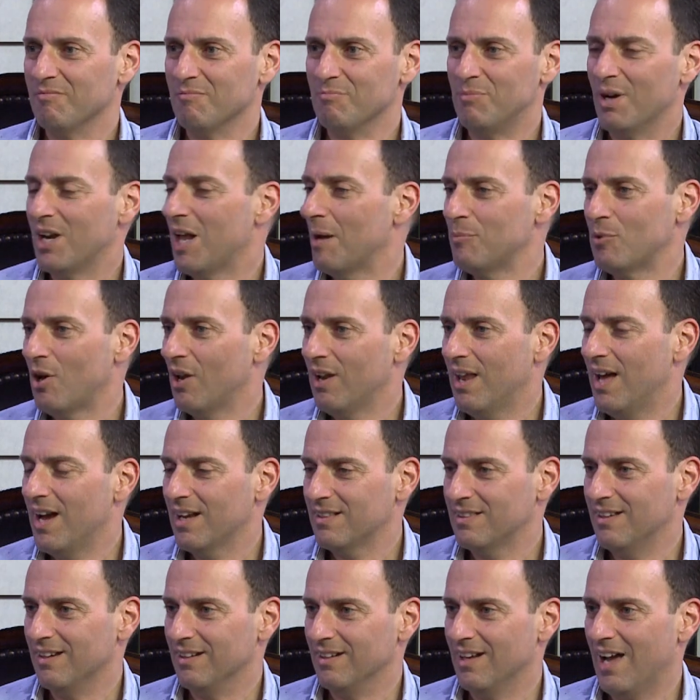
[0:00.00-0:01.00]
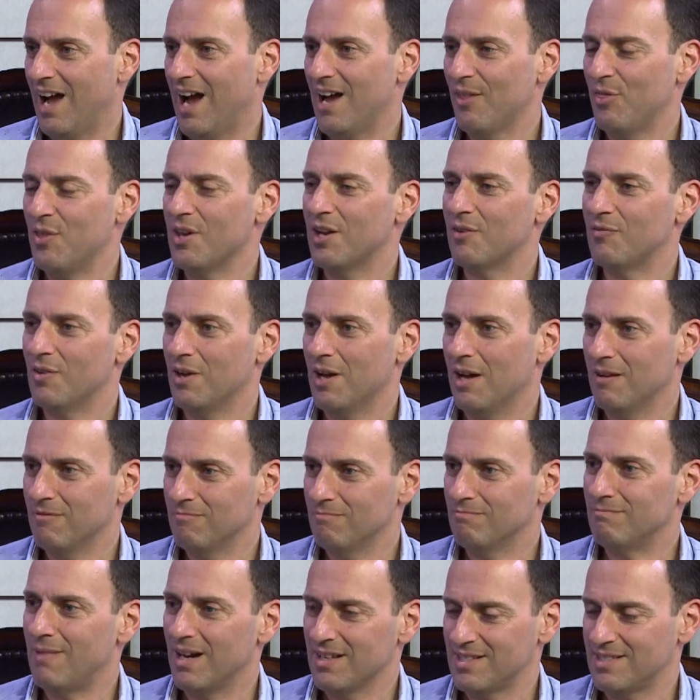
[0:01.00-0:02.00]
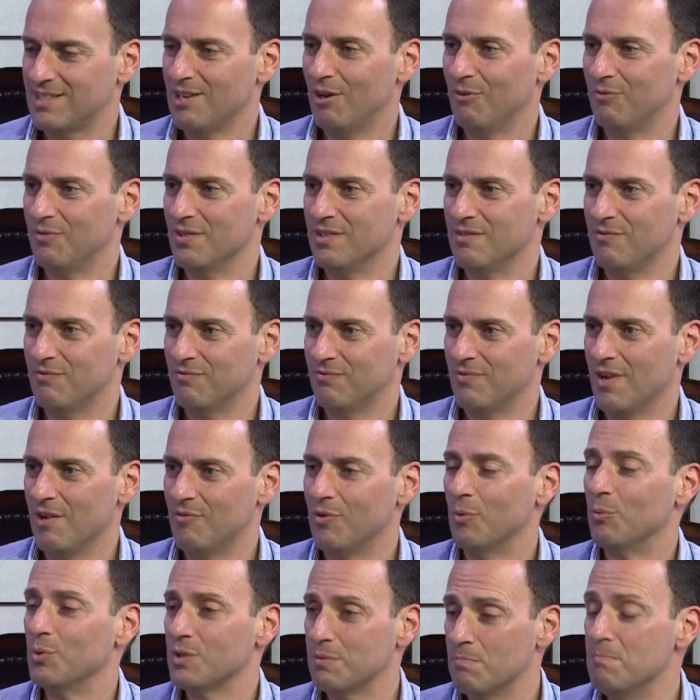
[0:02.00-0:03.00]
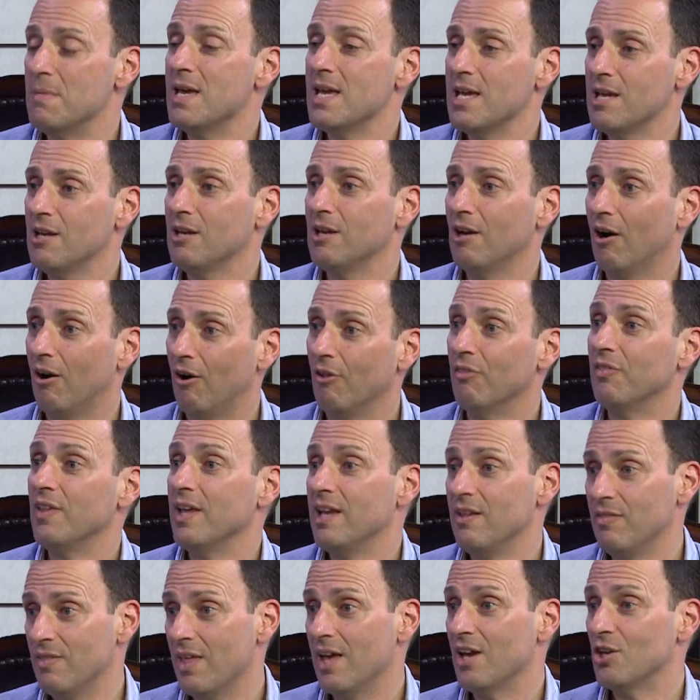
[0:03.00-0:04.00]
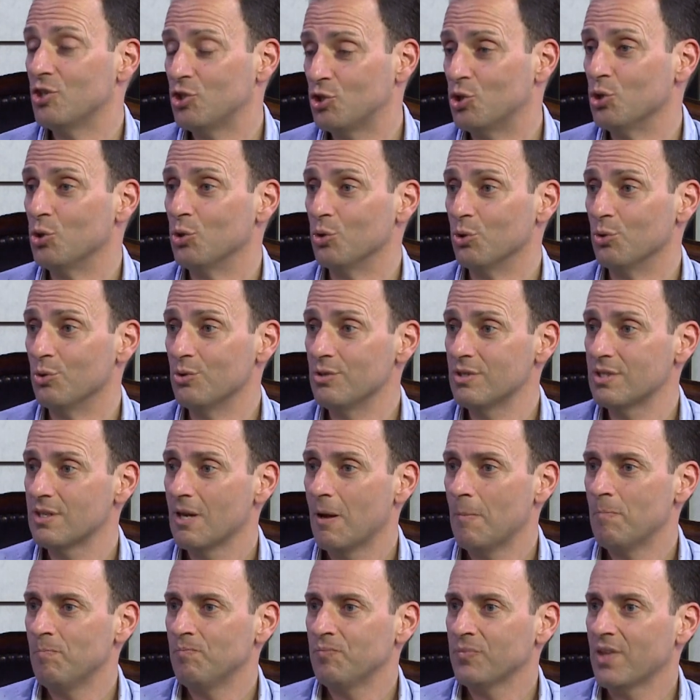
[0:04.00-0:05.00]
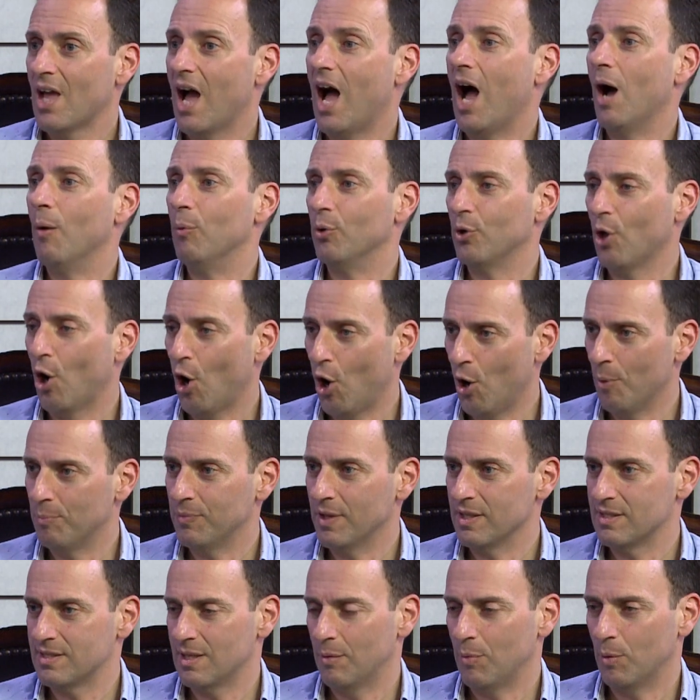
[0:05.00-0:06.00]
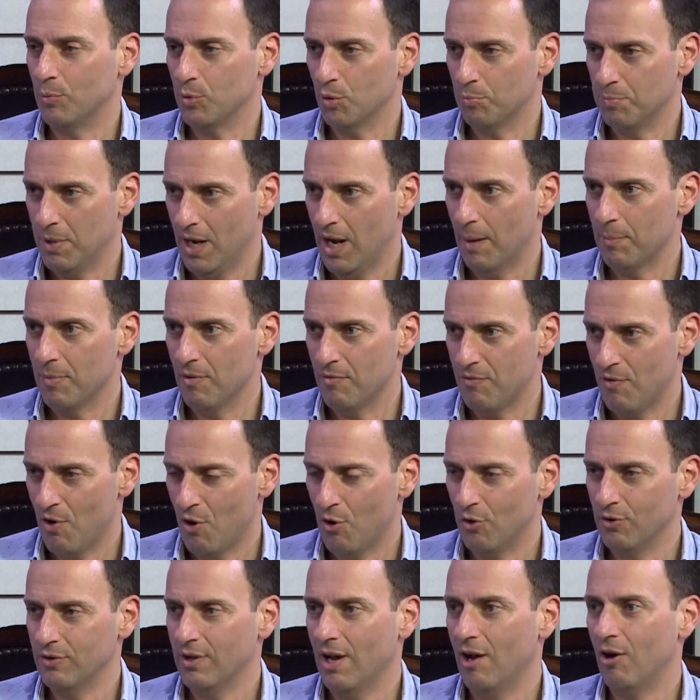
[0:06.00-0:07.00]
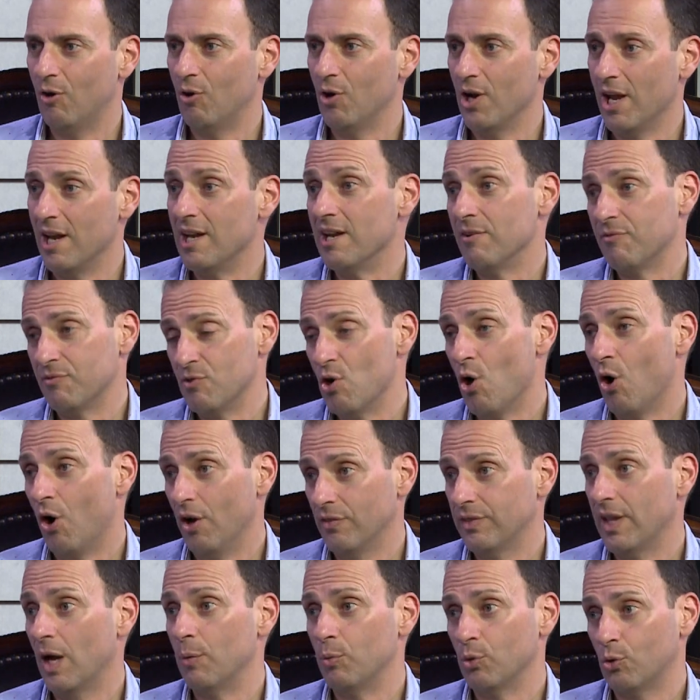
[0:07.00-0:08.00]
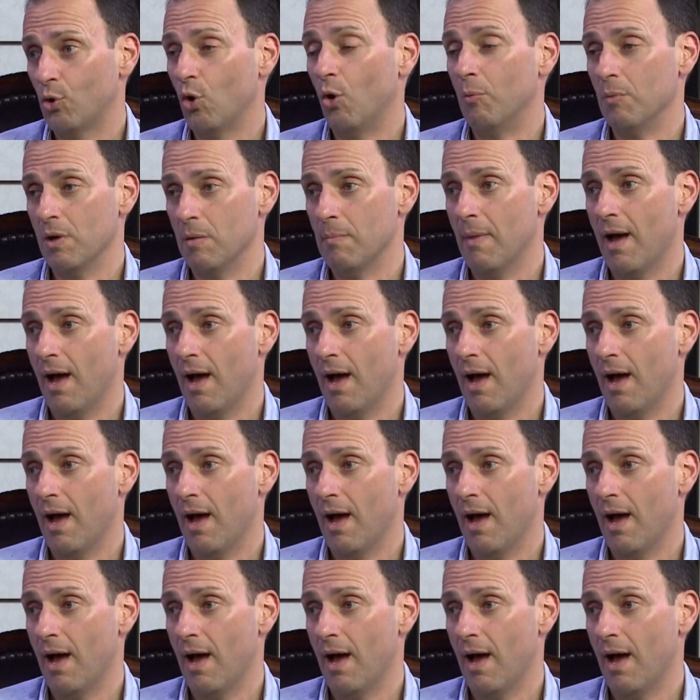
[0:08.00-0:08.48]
But I'm not like that. I think of it myself as if it was me in their shoes, I would hope that someone would pick up the phone, and if not, they would call me